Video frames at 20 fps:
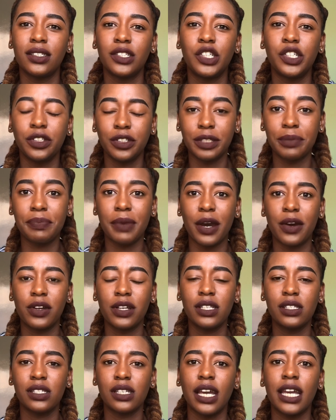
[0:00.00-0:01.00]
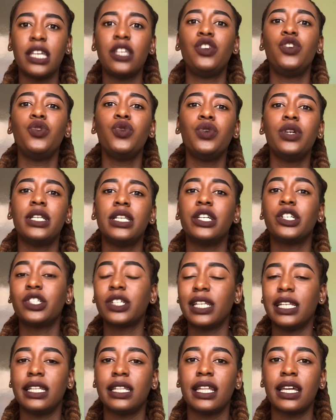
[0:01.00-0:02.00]
chilled about it. I knew
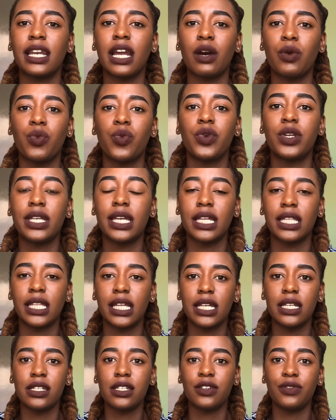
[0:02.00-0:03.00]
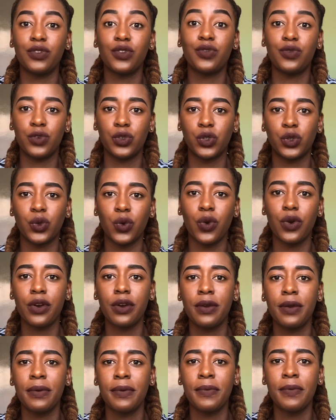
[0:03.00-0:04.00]
initially that I would get the interview for
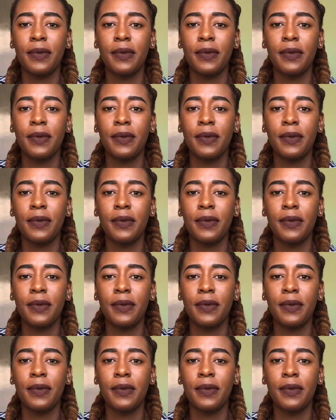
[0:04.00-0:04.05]
sure,